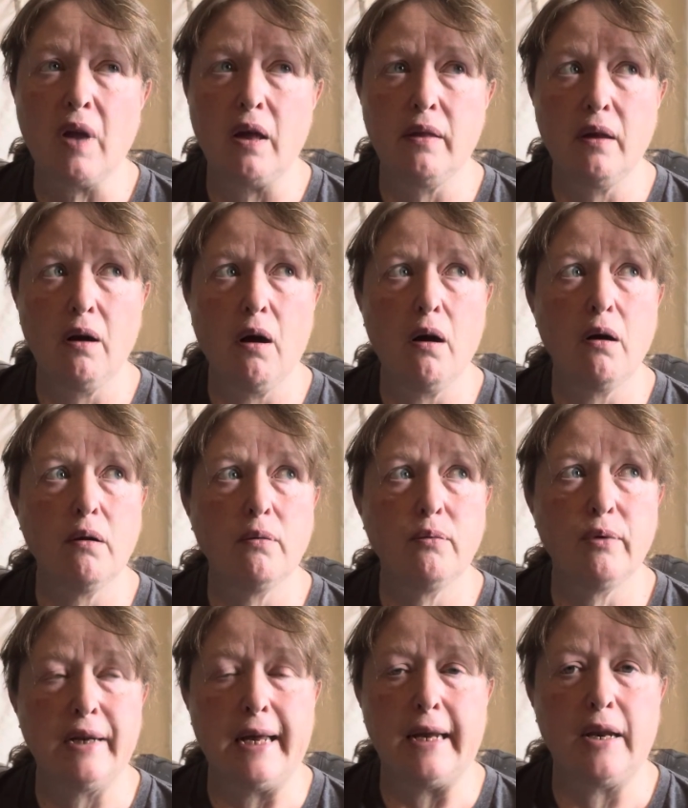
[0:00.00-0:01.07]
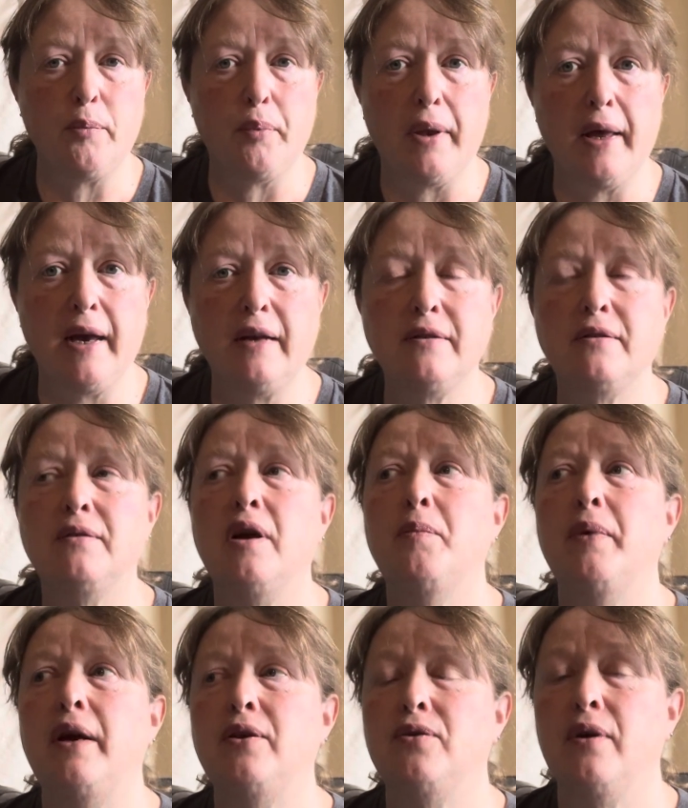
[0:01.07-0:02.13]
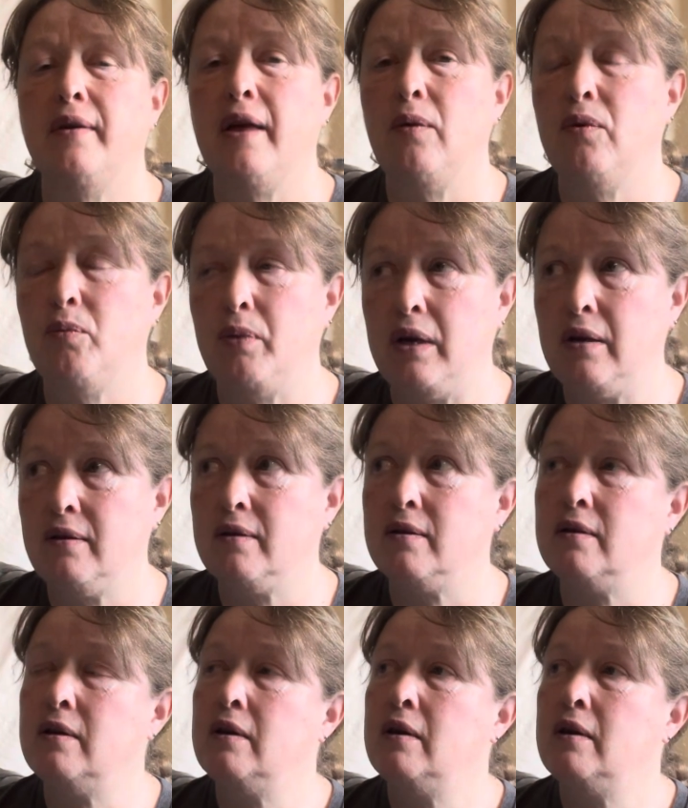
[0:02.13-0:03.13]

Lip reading: They are related plants, so I might try that with beets.